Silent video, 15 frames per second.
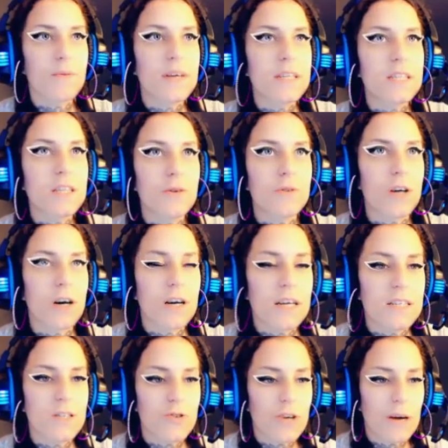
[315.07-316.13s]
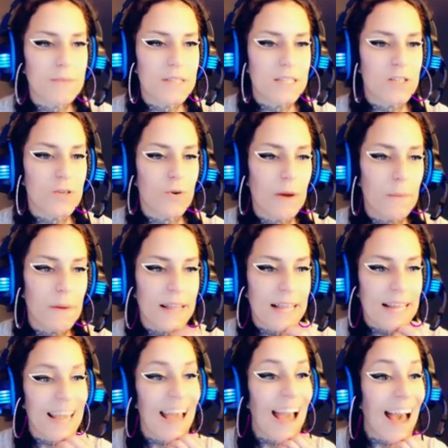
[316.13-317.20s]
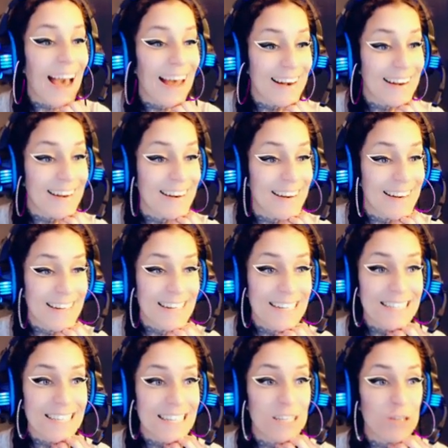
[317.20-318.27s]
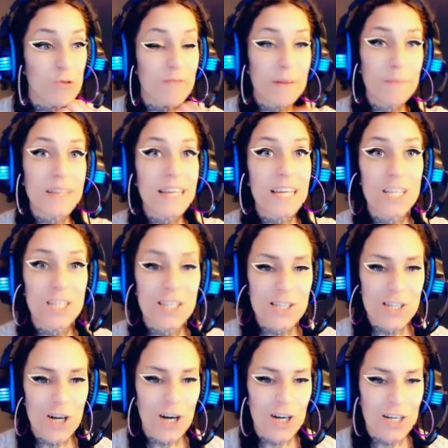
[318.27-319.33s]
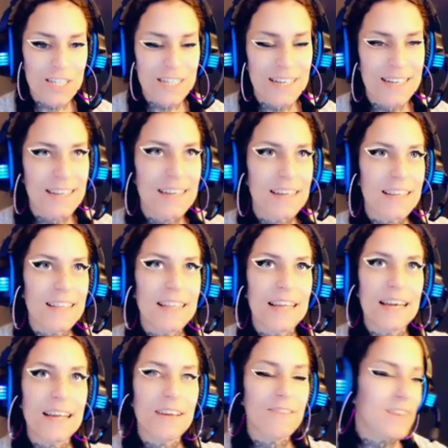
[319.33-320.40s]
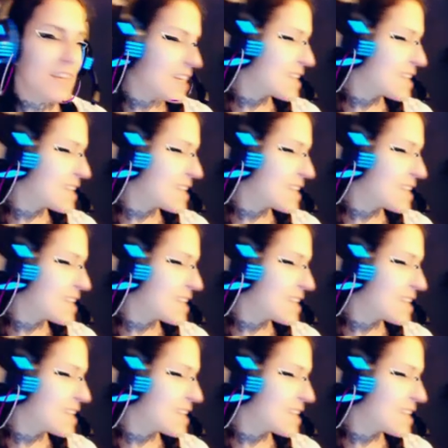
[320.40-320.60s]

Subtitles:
rescue dog has dropped his toy by the cat, and he's extremely concerned that if he